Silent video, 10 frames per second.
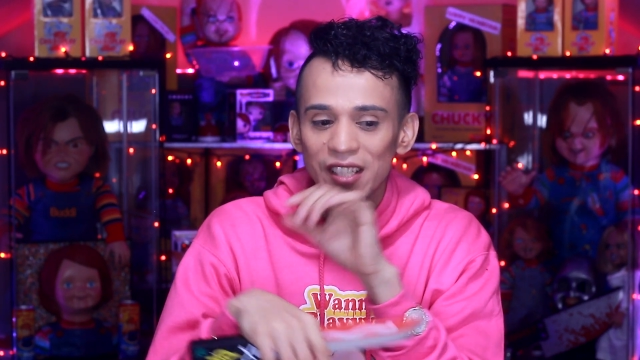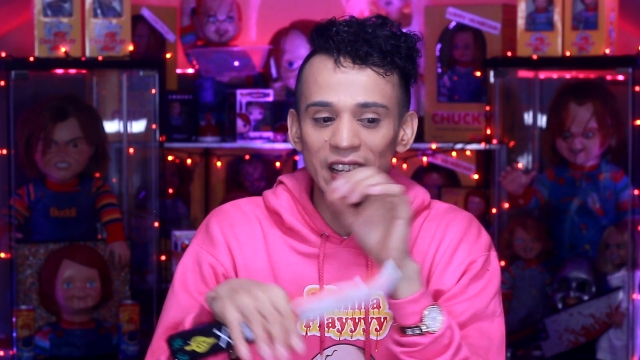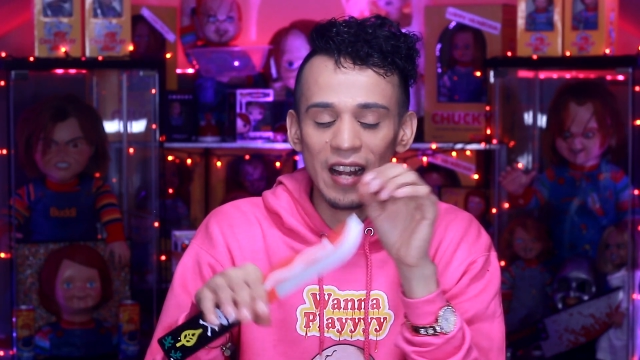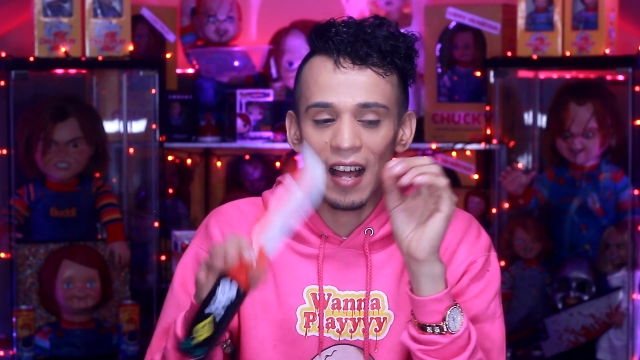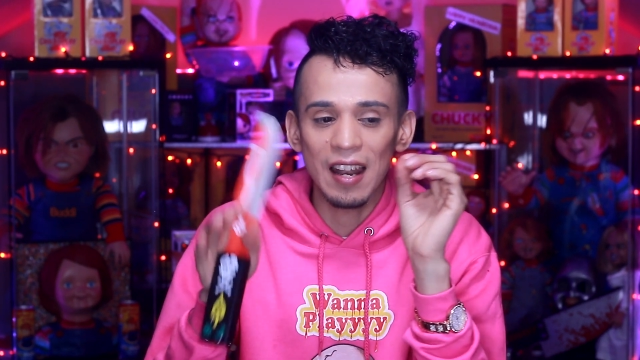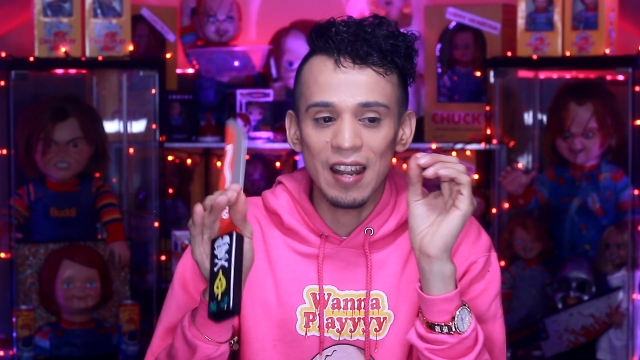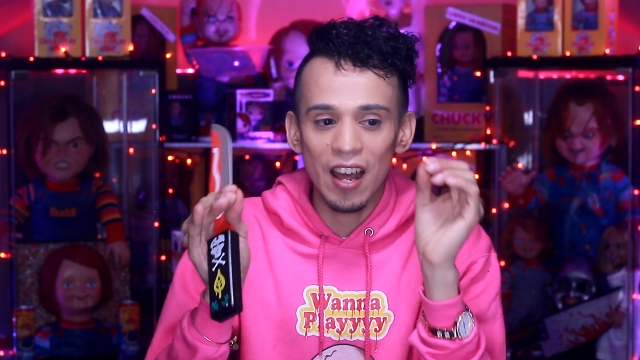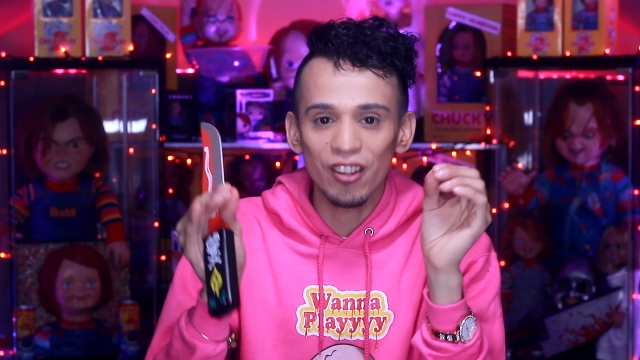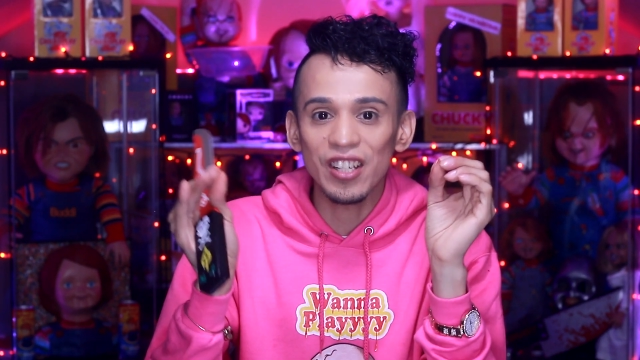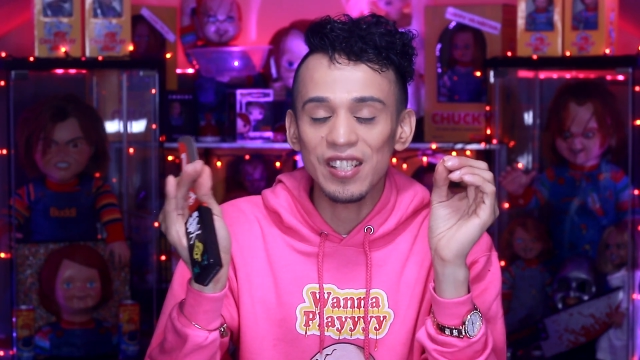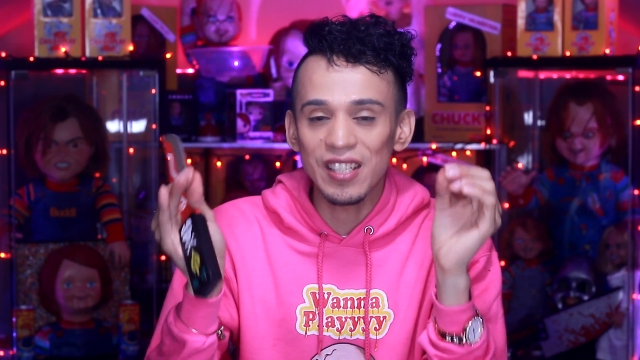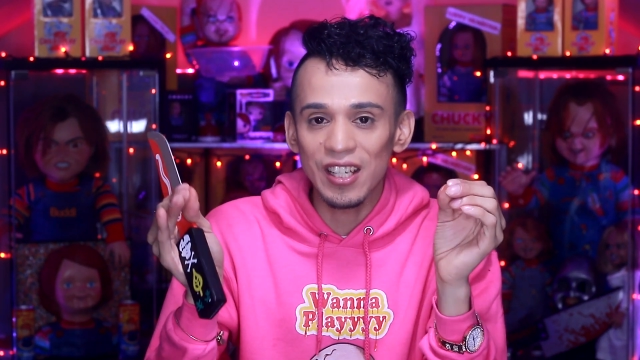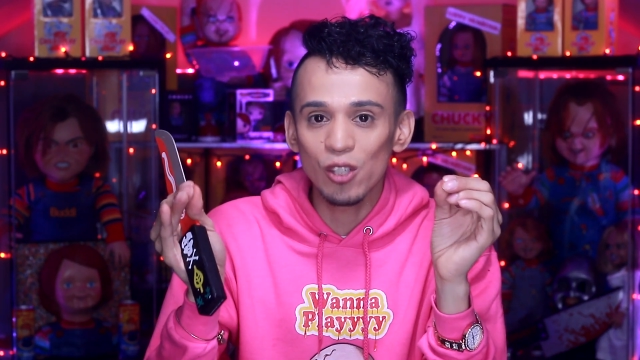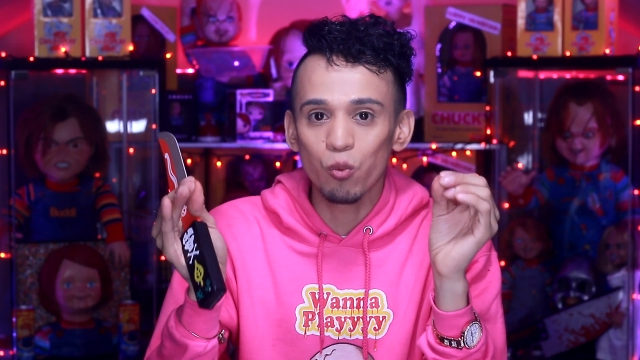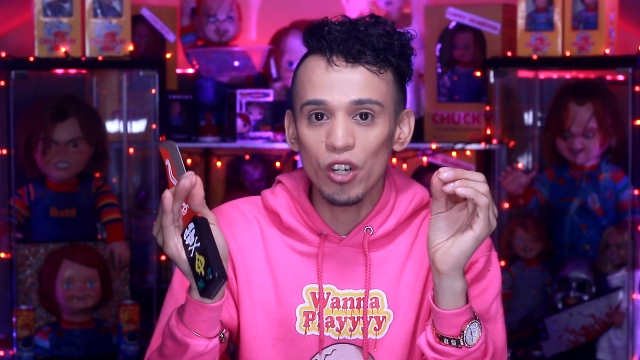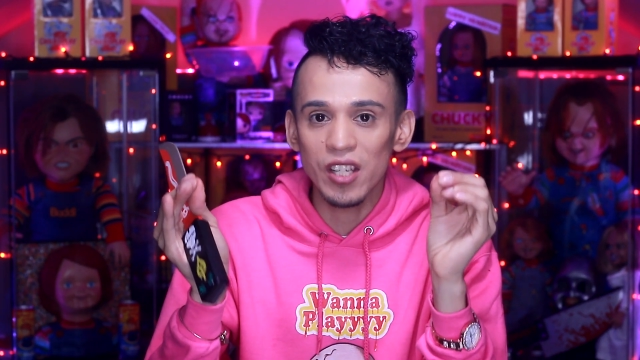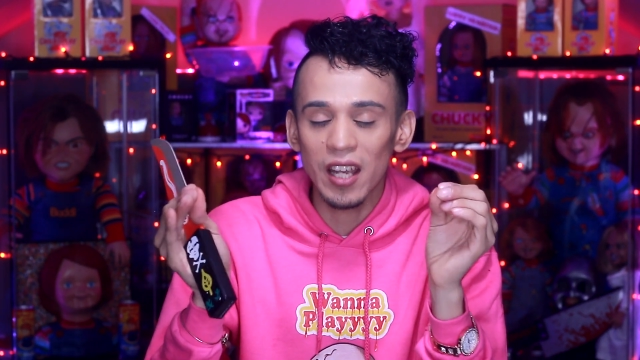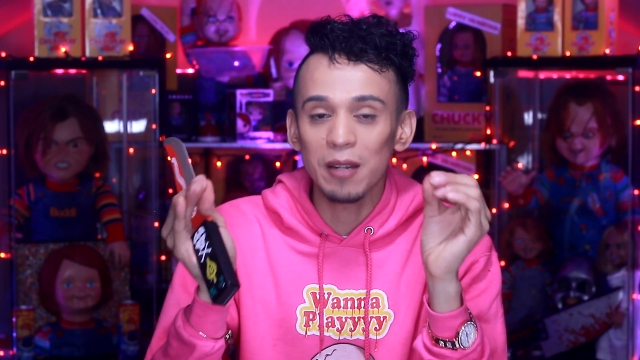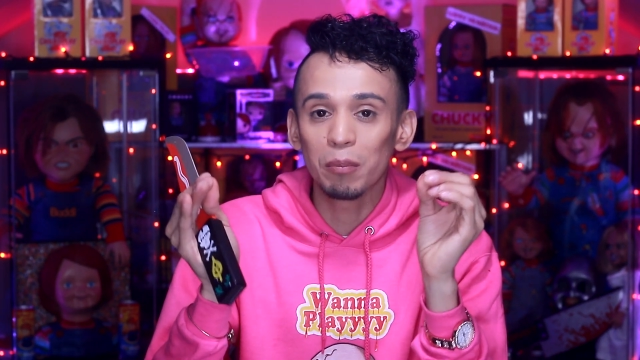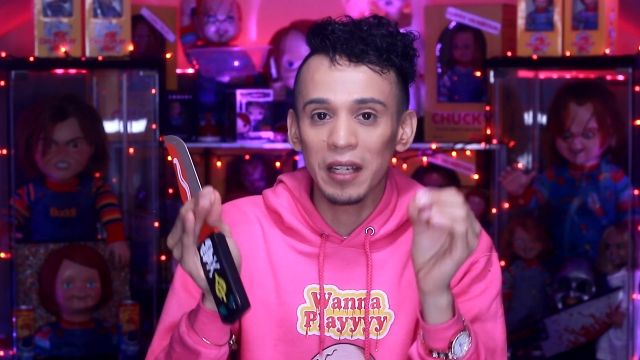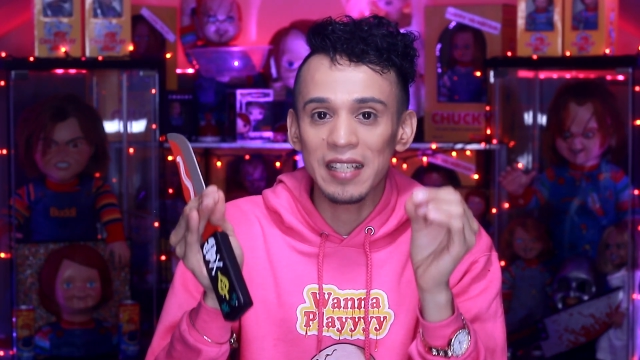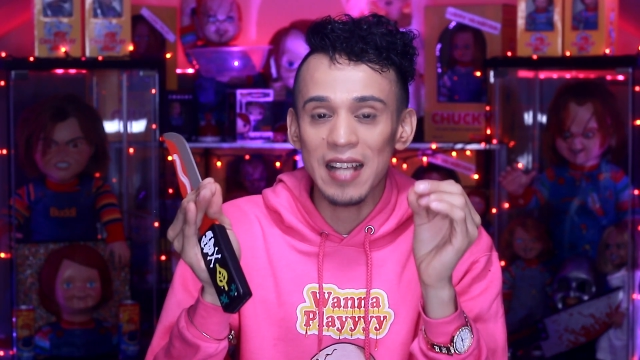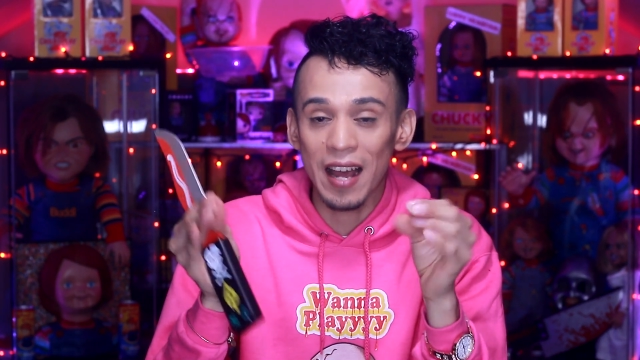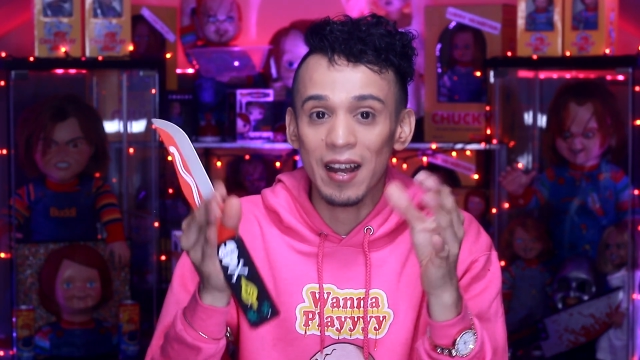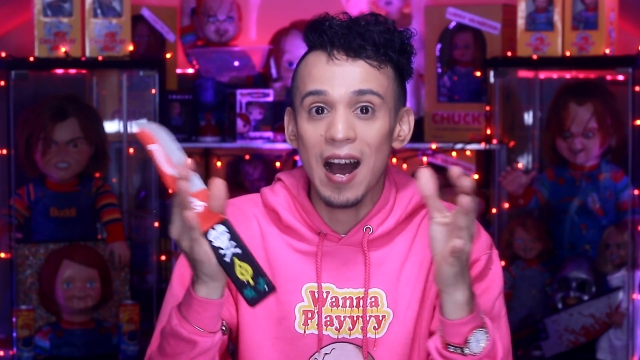Speaker 1: is that a lot of the scenes were taking place at a